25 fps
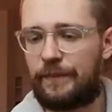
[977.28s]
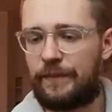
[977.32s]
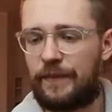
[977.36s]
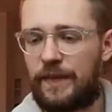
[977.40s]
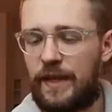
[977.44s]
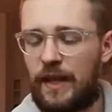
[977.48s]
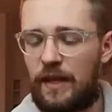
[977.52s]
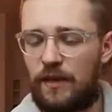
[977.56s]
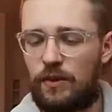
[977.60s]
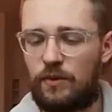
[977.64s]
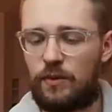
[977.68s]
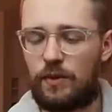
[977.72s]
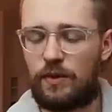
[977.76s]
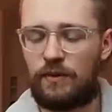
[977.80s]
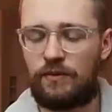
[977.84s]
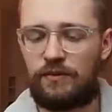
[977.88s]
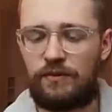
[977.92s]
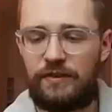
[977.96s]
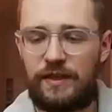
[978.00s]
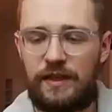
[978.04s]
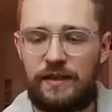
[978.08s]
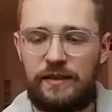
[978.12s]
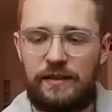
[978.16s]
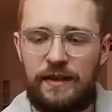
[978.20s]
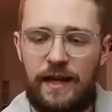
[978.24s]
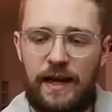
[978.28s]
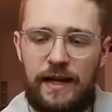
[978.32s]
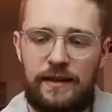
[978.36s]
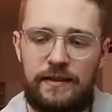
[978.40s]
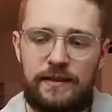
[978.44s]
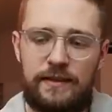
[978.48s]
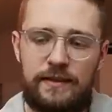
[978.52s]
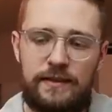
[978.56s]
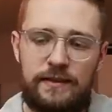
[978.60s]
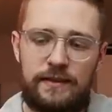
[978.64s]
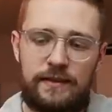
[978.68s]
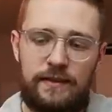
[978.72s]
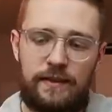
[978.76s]
yeah, you wouldn't feel
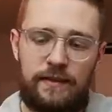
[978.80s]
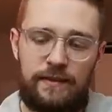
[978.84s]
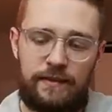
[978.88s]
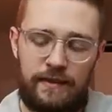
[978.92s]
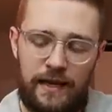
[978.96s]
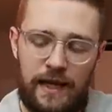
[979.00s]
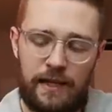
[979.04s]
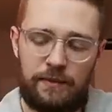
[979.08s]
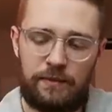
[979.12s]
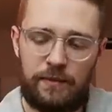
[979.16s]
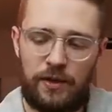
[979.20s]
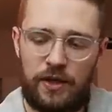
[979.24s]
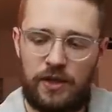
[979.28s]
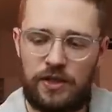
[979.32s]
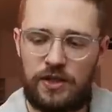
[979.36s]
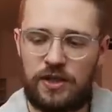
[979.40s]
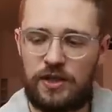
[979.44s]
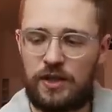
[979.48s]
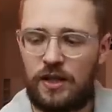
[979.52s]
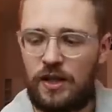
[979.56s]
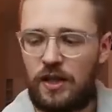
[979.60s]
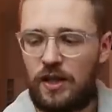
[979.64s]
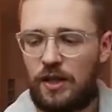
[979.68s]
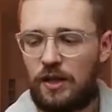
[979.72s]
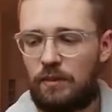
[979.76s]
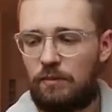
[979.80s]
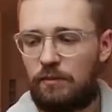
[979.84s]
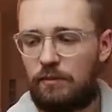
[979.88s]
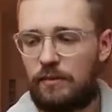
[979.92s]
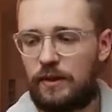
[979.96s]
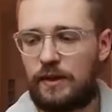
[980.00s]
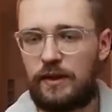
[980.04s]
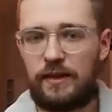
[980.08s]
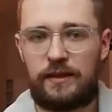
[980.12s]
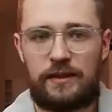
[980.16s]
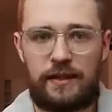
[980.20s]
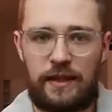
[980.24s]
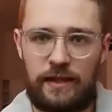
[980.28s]
that much.
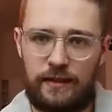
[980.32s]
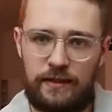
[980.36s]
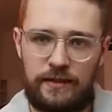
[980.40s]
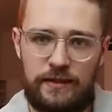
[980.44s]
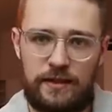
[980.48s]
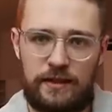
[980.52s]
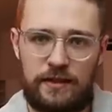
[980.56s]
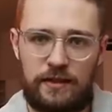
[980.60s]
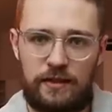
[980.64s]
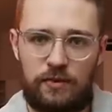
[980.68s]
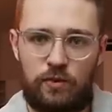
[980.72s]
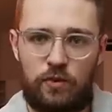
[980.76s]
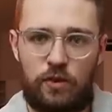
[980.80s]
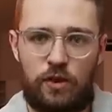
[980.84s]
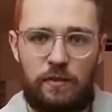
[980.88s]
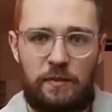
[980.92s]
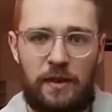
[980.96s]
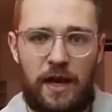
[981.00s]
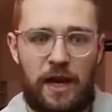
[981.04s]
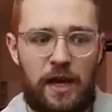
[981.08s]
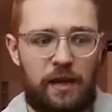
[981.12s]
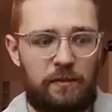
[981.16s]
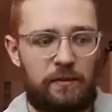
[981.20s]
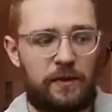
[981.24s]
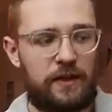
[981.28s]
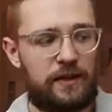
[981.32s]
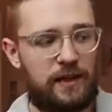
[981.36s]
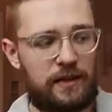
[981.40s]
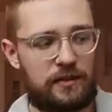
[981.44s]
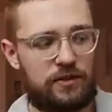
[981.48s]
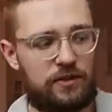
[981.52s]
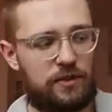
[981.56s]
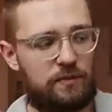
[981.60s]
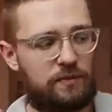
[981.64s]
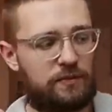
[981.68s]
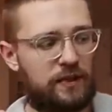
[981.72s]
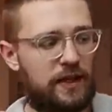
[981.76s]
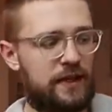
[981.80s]
But yeah, this is a warm helmet, and
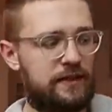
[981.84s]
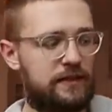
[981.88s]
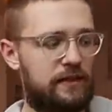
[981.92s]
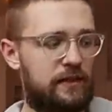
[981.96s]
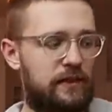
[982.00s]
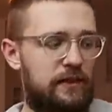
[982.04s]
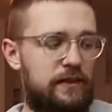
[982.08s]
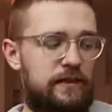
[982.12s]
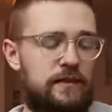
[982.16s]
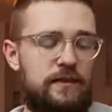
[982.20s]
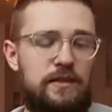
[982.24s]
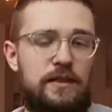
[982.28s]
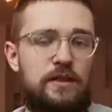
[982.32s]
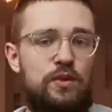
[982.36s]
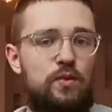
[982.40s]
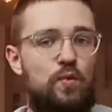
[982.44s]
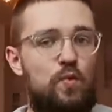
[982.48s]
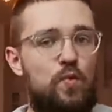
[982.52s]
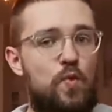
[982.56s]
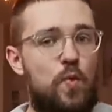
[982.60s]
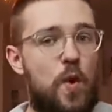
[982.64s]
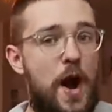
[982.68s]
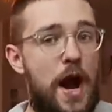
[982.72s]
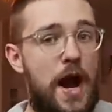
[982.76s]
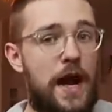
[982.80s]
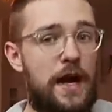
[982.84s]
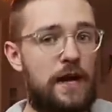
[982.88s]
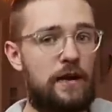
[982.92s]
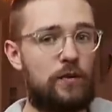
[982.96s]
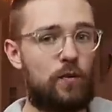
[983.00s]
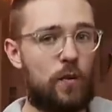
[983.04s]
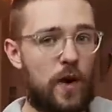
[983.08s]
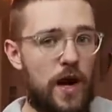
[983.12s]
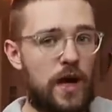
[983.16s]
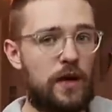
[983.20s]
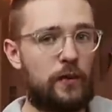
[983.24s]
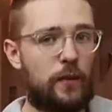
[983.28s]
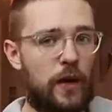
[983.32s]
surprisingly this is way
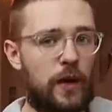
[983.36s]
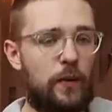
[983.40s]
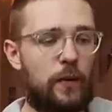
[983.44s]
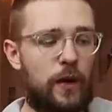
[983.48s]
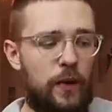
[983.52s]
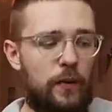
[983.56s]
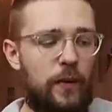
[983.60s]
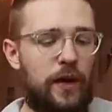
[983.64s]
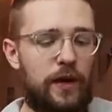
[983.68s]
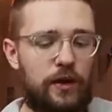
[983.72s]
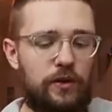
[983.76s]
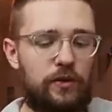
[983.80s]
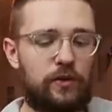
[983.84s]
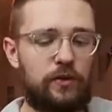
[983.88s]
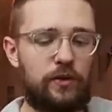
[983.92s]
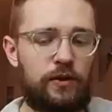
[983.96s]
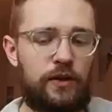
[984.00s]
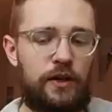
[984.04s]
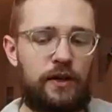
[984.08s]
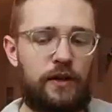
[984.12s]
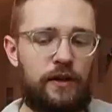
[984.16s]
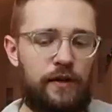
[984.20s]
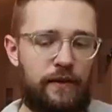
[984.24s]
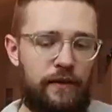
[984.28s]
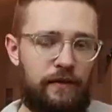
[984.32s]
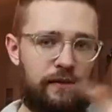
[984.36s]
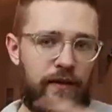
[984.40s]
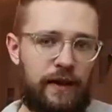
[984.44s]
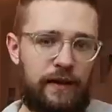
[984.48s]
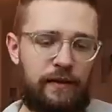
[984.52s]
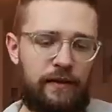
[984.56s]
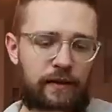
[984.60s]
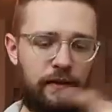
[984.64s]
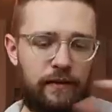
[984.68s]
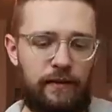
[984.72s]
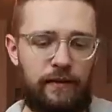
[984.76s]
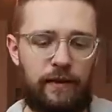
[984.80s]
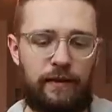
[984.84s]
cooler
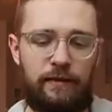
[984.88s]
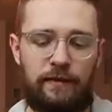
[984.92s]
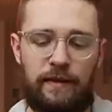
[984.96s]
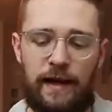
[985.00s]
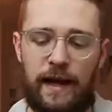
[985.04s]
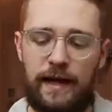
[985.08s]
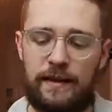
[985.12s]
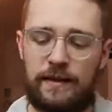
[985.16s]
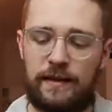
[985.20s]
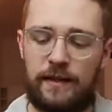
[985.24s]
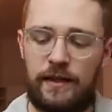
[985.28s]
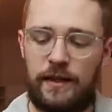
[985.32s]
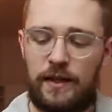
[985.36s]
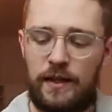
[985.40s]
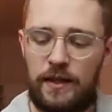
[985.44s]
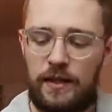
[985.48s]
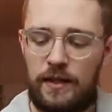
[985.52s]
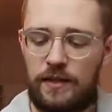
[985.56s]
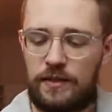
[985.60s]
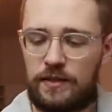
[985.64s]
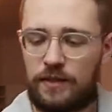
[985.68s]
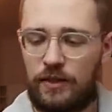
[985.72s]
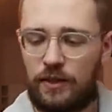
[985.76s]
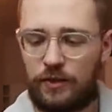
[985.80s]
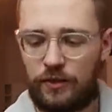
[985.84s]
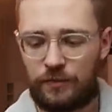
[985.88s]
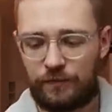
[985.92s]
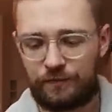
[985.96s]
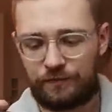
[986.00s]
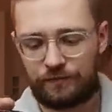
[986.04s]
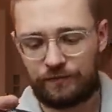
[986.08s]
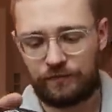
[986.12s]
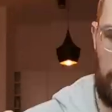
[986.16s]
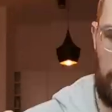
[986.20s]
than that. So